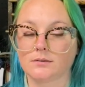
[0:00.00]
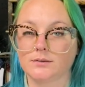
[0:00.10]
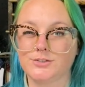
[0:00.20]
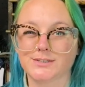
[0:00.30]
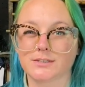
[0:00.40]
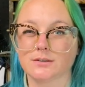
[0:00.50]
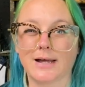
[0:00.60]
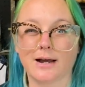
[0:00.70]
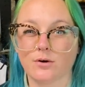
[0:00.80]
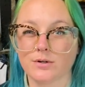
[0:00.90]
just
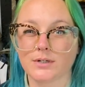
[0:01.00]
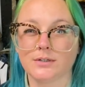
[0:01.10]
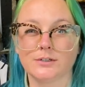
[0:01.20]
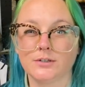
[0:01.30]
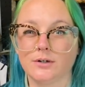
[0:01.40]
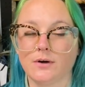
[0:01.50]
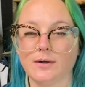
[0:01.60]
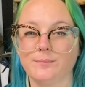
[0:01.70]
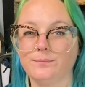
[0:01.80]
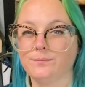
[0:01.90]
loud. You know,
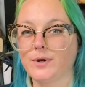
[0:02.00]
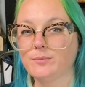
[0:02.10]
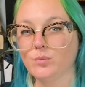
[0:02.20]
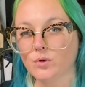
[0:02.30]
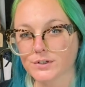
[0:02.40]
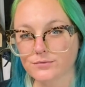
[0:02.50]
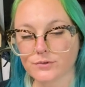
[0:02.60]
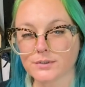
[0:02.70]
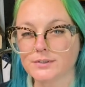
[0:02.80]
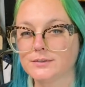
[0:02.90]
I'm I'm more
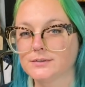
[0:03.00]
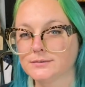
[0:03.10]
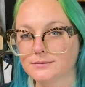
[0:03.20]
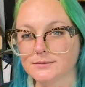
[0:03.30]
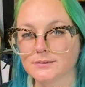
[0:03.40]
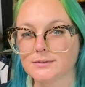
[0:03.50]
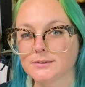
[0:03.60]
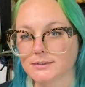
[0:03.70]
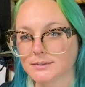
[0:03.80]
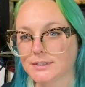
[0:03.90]
for the
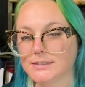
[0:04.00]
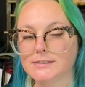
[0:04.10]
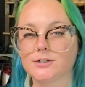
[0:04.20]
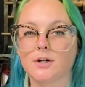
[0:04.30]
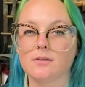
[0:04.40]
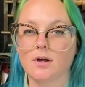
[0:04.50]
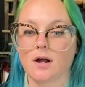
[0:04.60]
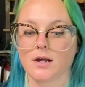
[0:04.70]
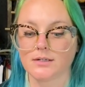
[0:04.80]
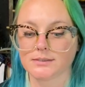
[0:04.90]
easier on the
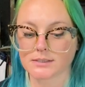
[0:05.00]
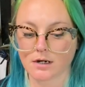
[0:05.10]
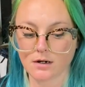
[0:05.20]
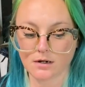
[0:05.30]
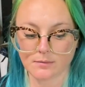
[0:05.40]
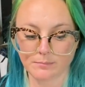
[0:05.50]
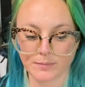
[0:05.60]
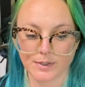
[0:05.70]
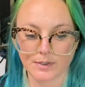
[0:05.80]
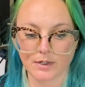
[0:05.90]
eyes. Um,
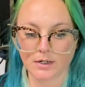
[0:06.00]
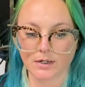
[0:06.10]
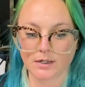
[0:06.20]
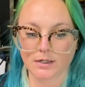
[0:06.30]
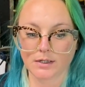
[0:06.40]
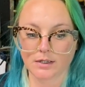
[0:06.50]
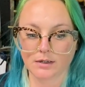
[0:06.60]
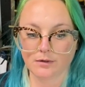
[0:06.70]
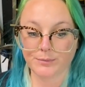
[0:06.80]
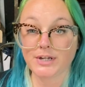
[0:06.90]

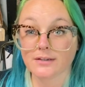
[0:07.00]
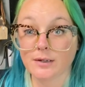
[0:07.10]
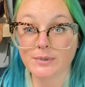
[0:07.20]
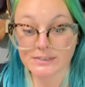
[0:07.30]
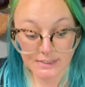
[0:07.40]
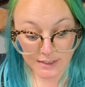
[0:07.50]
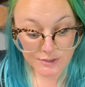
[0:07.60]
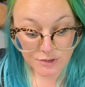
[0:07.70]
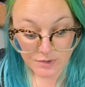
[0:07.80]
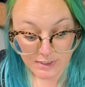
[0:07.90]
but yeah, that being said, I
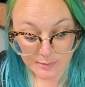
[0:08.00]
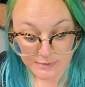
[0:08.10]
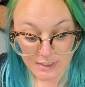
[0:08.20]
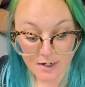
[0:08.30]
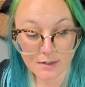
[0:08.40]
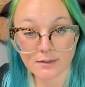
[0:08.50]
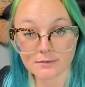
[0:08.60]
do keep stock